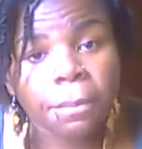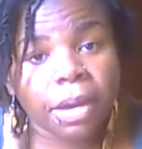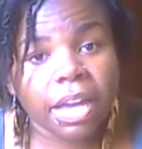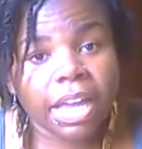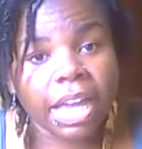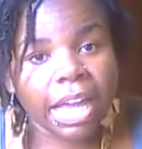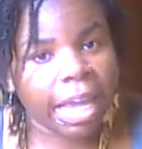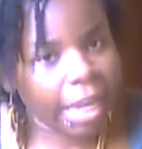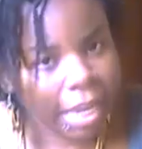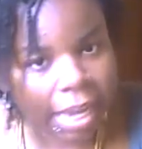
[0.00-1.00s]
But
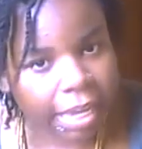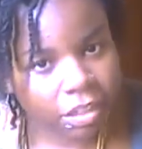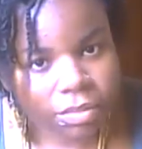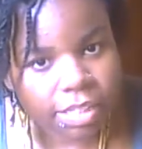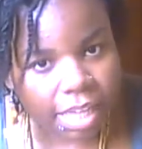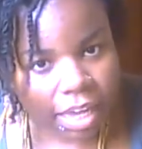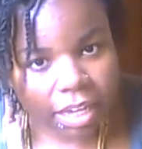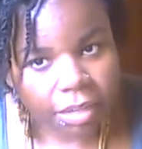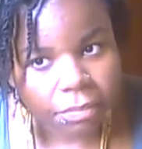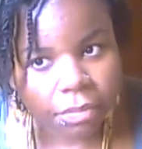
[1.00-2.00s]
he can't do the
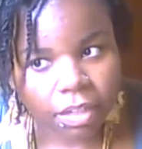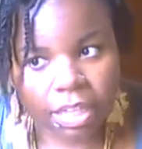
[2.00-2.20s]
same.